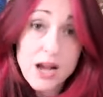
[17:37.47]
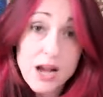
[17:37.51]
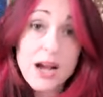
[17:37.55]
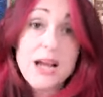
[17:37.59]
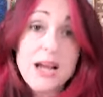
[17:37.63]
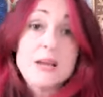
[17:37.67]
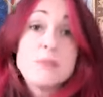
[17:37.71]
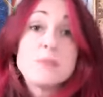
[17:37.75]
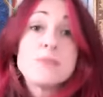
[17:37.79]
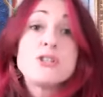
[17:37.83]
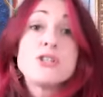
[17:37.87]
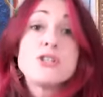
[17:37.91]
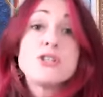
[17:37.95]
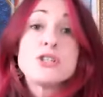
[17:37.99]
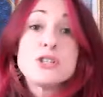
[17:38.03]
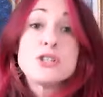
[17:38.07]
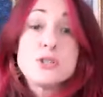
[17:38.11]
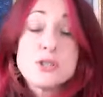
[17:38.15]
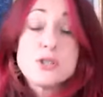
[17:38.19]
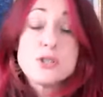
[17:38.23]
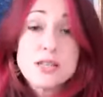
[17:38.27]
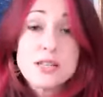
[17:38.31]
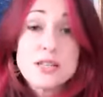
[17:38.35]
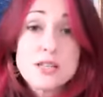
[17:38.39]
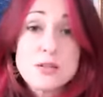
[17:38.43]
I am
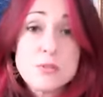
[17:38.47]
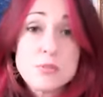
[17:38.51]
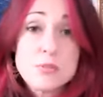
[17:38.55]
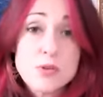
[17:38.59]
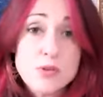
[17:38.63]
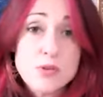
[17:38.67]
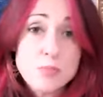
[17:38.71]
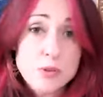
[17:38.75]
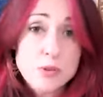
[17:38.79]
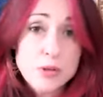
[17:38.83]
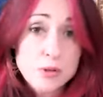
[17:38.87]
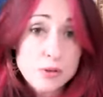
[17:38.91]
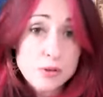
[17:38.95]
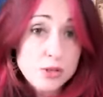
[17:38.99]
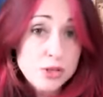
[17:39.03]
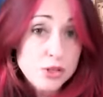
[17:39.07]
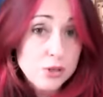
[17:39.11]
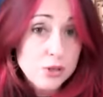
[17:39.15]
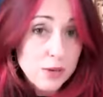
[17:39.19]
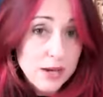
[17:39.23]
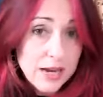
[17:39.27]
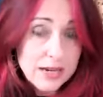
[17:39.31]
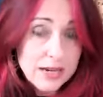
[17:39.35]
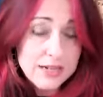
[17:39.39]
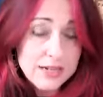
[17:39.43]
choosing to move beyond
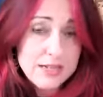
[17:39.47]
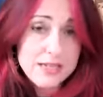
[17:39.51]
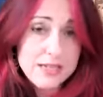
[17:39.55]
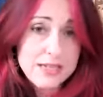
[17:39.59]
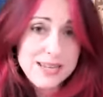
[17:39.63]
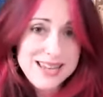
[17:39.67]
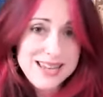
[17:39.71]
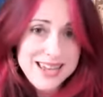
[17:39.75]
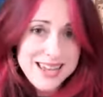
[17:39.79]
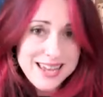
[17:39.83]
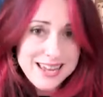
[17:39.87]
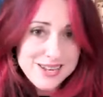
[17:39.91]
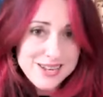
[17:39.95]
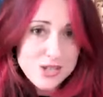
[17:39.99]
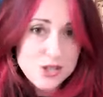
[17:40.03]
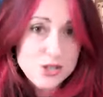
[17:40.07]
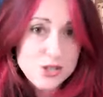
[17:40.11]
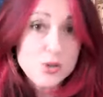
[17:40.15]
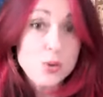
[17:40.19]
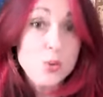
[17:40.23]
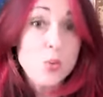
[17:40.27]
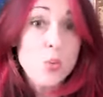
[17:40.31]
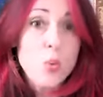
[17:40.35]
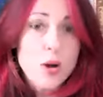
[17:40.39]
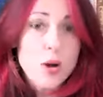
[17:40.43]
duality
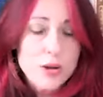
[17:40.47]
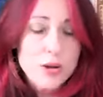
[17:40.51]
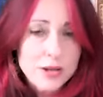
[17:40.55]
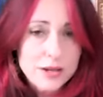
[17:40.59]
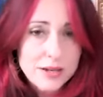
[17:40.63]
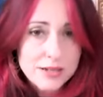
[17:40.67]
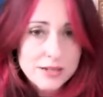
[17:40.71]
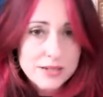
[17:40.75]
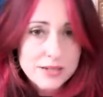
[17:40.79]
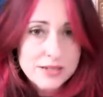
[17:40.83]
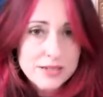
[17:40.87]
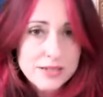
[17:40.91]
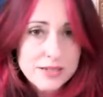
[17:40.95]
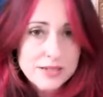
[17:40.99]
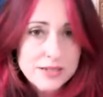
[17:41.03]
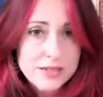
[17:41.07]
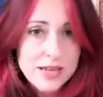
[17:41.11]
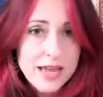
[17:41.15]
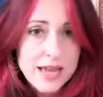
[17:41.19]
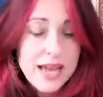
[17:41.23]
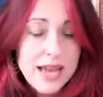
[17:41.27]
into oneness.